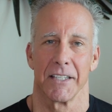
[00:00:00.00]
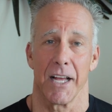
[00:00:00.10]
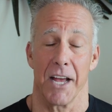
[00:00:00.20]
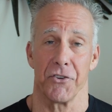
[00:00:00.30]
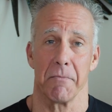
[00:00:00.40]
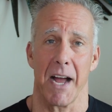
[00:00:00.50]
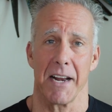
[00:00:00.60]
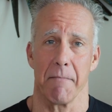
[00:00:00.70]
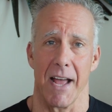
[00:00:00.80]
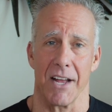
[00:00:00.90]
As you might
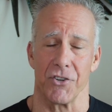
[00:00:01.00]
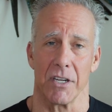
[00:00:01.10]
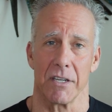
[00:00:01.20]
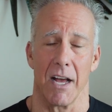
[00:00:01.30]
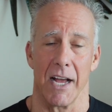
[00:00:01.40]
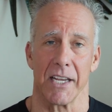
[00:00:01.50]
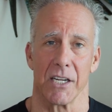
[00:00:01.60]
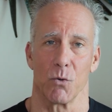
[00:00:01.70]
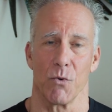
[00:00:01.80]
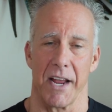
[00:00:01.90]
imagine, I get
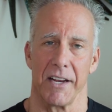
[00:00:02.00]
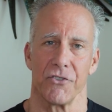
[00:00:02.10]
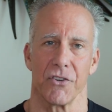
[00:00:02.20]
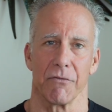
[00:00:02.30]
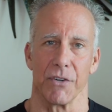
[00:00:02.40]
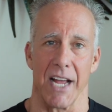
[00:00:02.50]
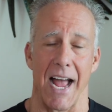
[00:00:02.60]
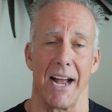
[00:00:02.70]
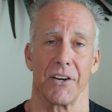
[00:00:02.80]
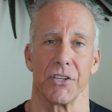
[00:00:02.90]
a range of
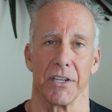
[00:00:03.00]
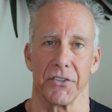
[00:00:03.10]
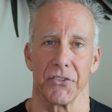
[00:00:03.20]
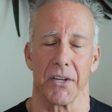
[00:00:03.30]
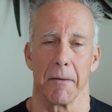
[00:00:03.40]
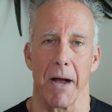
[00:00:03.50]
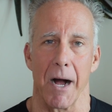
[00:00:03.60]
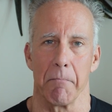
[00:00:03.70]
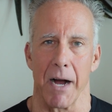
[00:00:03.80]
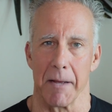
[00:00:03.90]
reactions
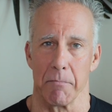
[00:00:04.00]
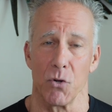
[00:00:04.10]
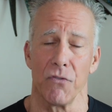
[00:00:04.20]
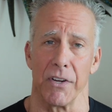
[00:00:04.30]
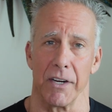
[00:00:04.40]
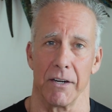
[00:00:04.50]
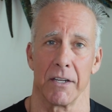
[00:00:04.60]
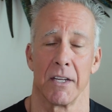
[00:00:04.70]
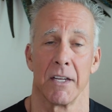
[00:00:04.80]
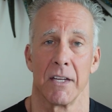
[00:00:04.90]
about my move here.
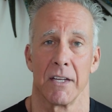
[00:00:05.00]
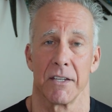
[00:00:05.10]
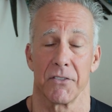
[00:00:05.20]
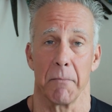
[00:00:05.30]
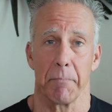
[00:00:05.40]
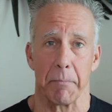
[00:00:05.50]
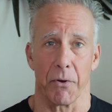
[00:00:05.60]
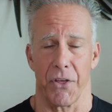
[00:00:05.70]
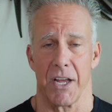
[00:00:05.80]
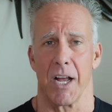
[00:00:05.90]
Some people
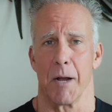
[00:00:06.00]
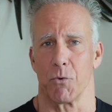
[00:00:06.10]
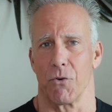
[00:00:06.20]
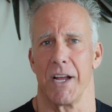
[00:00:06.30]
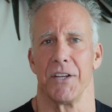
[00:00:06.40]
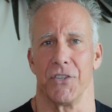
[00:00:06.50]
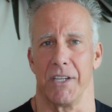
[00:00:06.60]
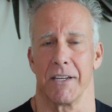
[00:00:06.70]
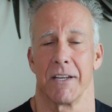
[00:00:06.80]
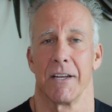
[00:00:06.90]
think I'm
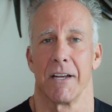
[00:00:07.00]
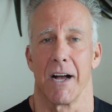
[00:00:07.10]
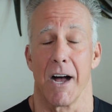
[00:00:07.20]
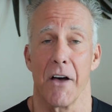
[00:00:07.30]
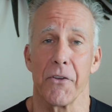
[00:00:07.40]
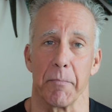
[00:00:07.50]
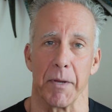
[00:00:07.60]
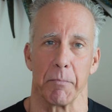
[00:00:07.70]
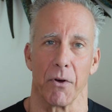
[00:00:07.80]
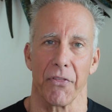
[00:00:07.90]
crazy. Other
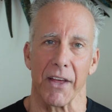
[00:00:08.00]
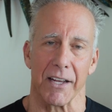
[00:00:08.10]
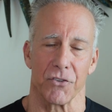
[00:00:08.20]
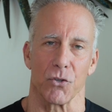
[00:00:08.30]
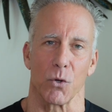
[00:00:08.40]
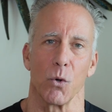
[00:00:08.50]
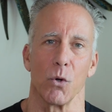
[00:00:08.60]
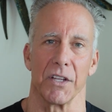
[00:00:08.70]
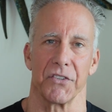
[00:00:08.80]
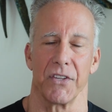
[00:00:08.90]
people think it's the
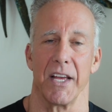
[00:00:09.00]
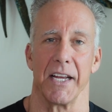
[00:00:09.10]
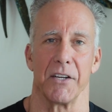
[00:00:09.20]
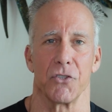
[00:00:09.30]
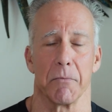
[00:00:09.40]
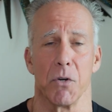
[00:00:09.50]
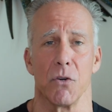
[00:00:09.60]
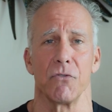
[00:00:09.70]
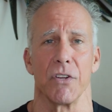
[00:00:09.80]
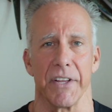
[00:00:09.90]
coolest thing to
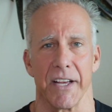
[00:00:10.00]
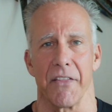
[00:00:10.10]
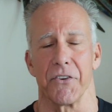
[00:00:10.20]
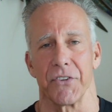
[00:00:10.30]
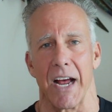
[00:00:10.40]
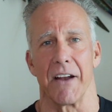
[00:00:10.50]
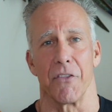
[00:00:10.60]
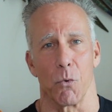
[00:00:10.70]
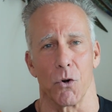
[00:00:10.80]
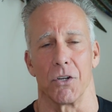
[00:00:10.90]
move to the other side of
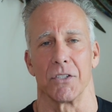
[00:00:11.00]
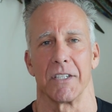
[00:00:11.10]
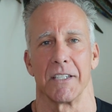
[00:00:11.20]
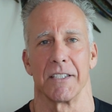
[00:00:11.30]
the world.